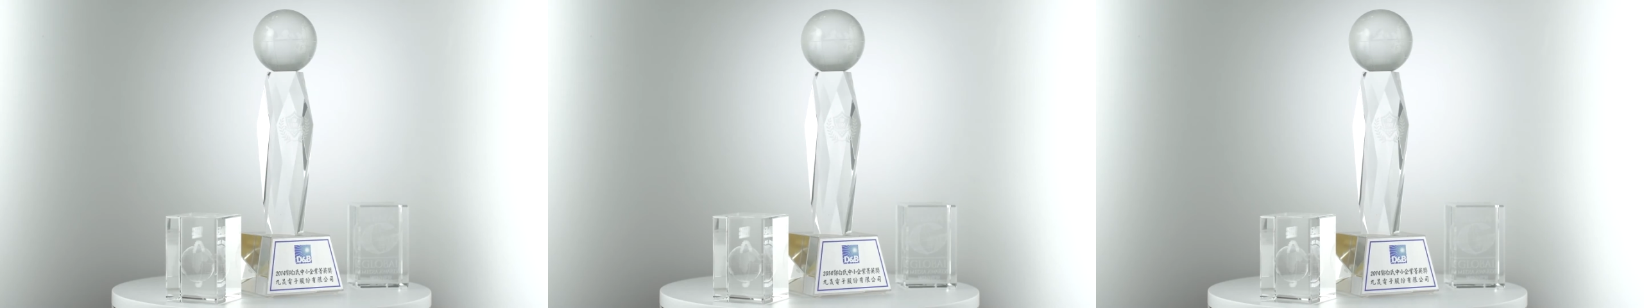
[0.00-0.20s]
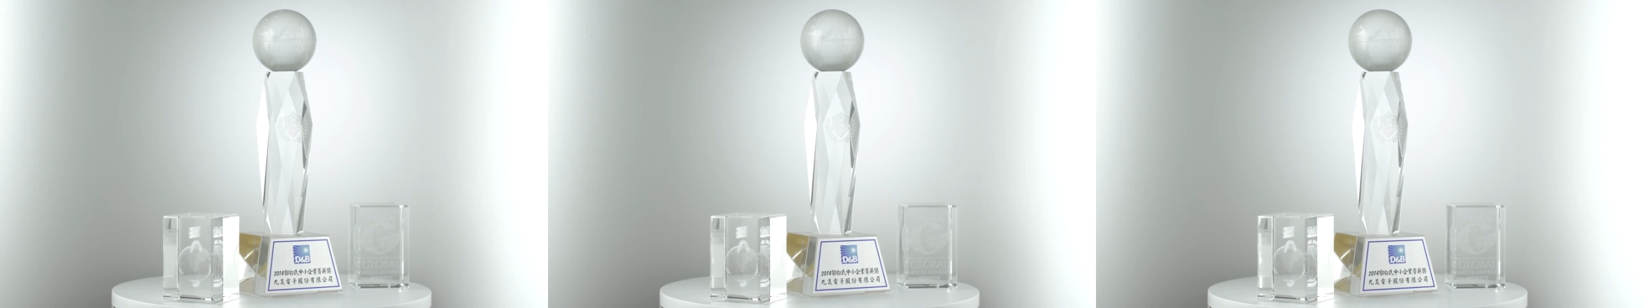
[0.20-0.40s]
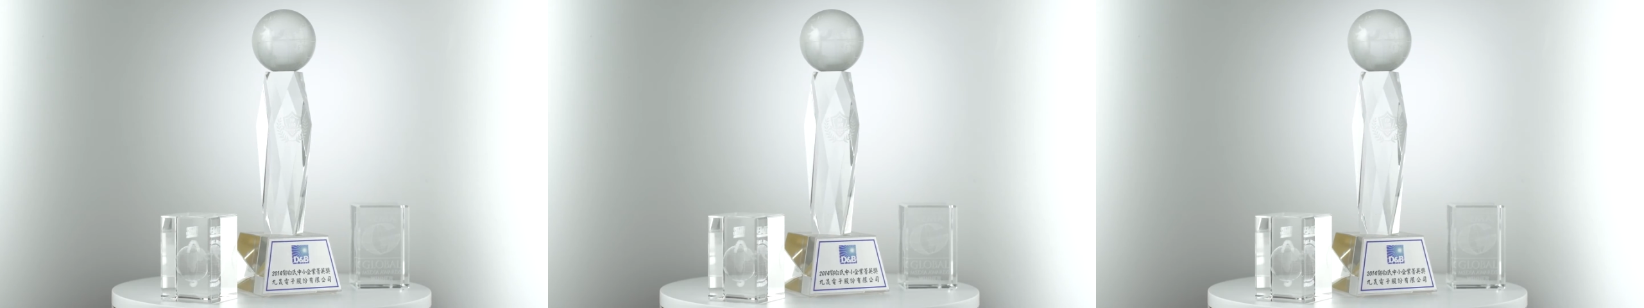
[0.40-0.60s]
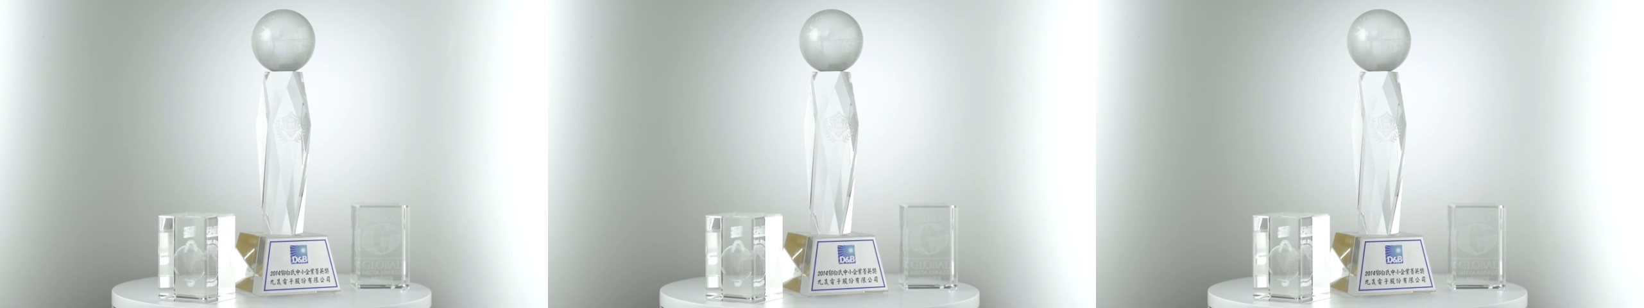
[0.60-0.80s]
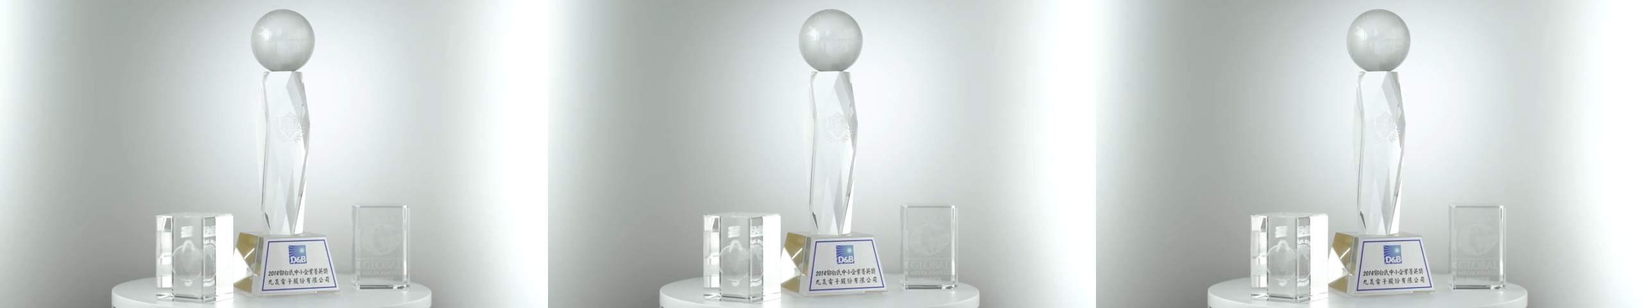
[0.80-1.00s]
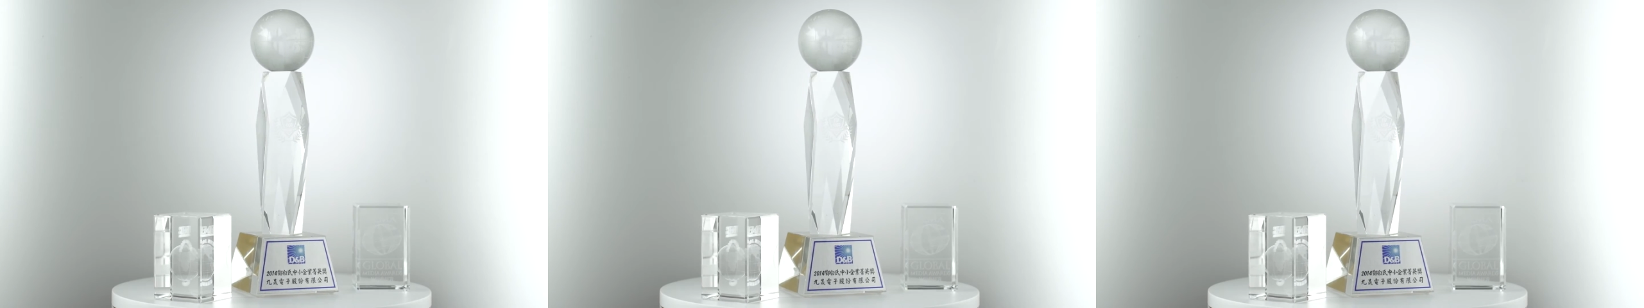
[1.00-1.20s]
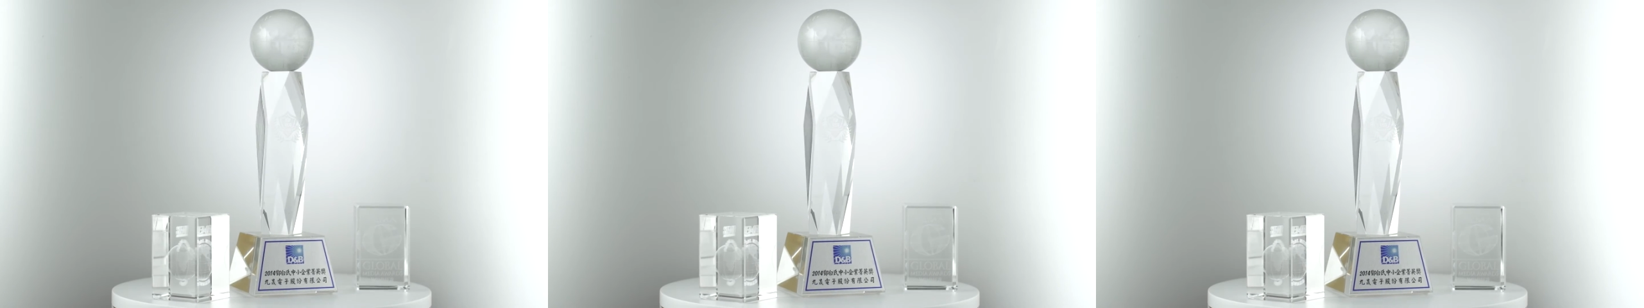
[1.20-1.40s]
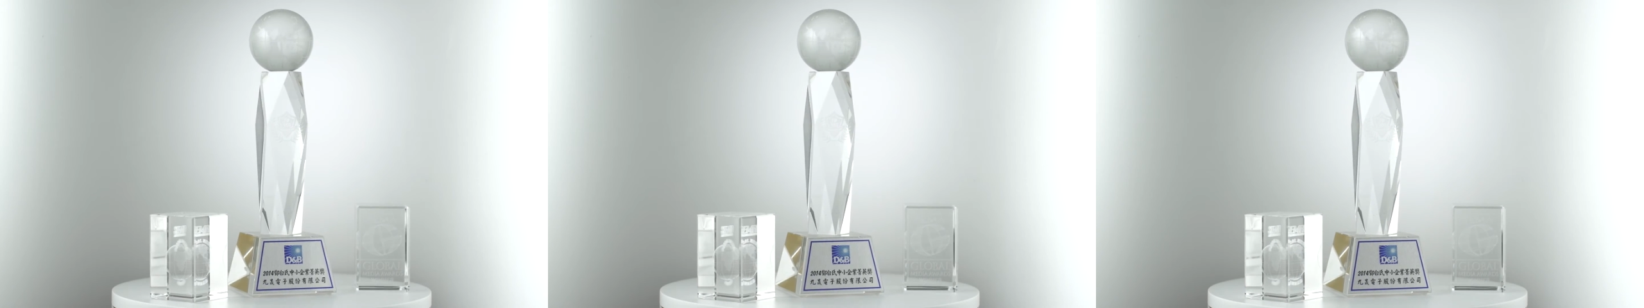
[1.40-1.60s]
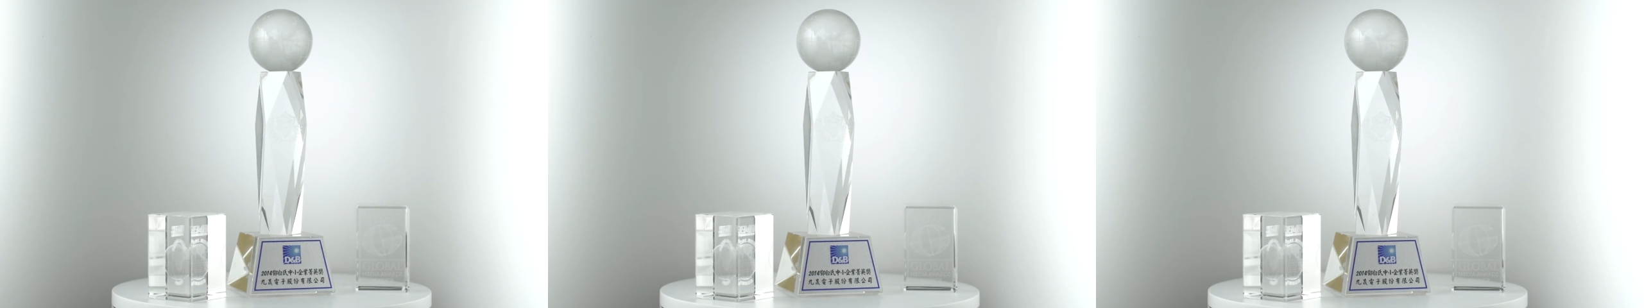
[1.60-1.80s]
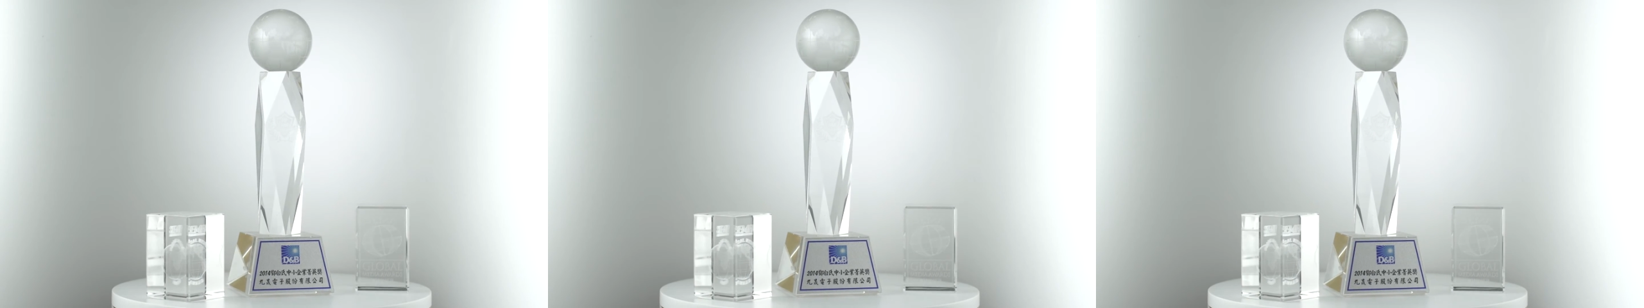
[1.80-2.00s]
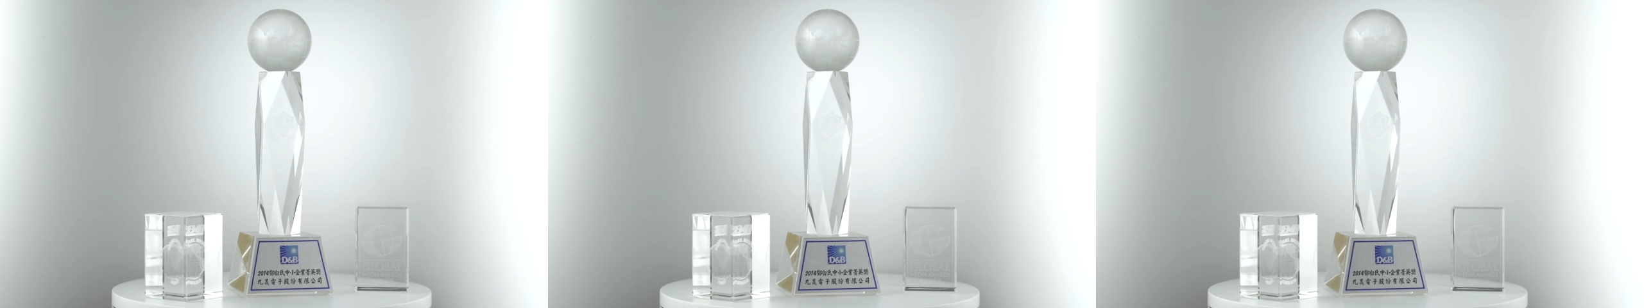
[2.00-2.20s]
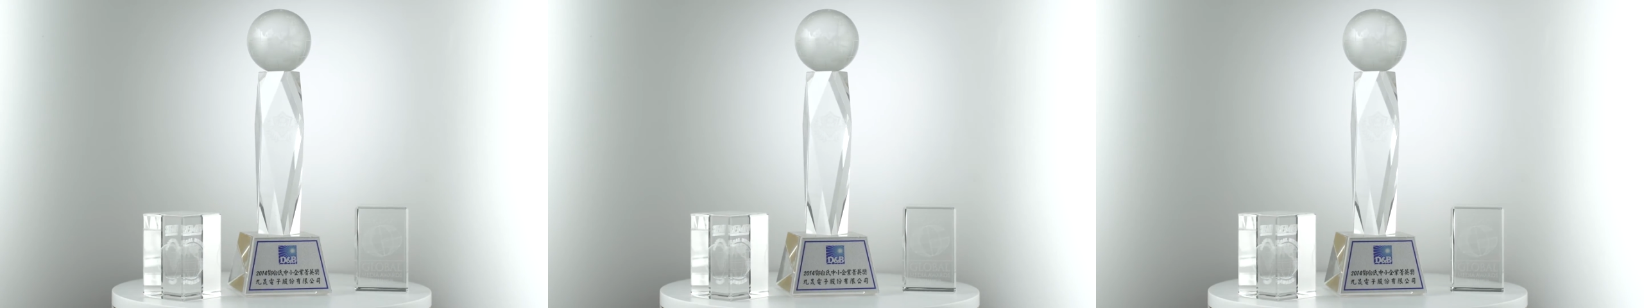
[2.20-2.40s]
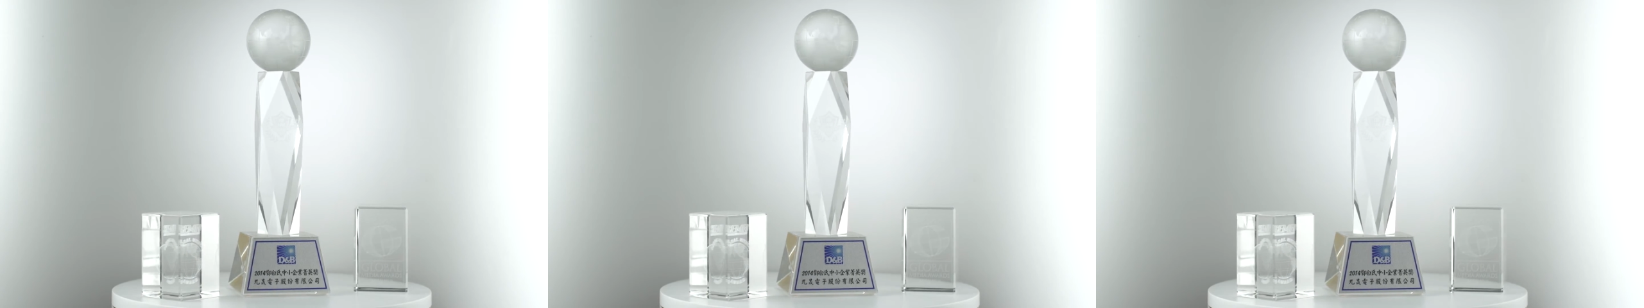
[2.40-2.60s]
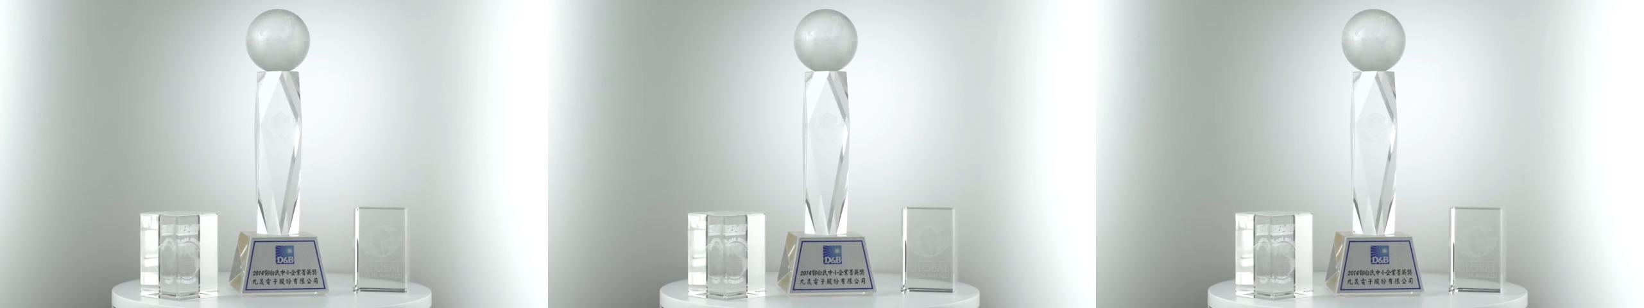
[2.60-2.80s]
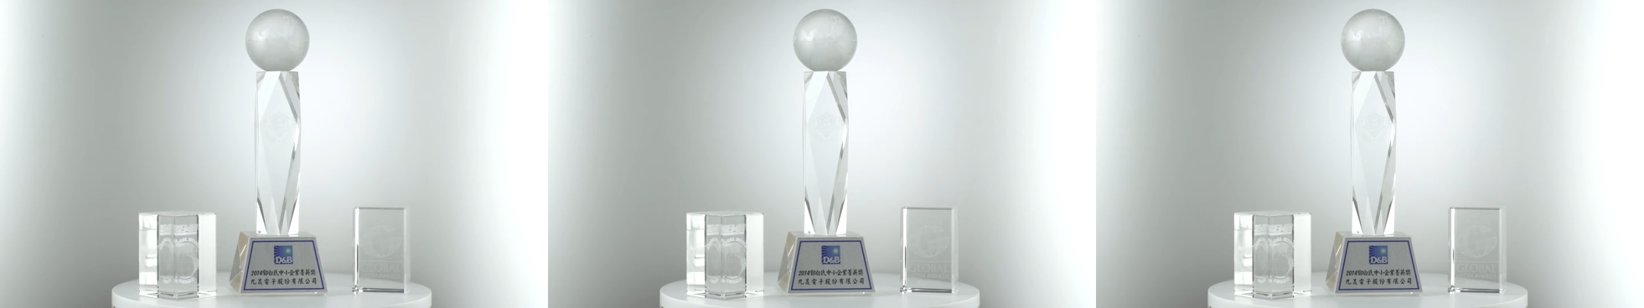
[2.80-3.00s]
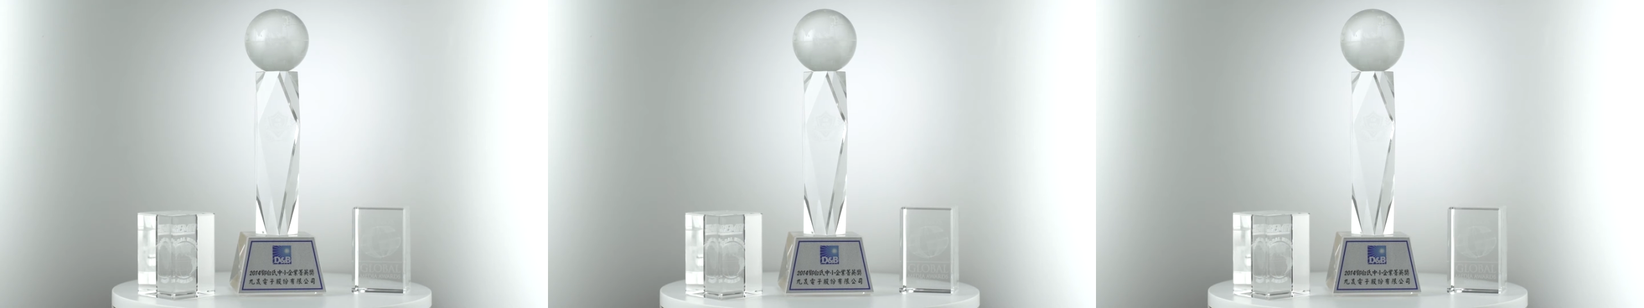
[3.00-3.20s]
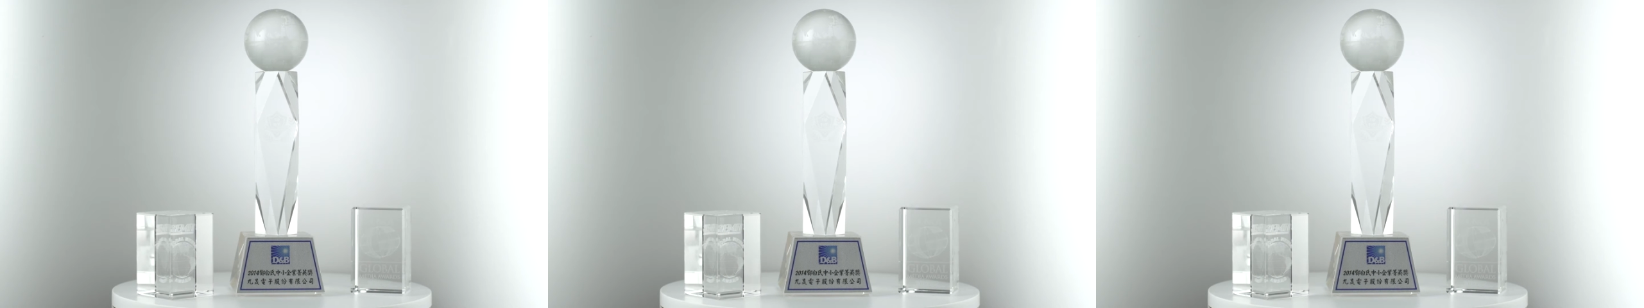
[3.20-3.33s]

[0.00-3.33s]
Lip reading: No face is visible, so there are no lips to read.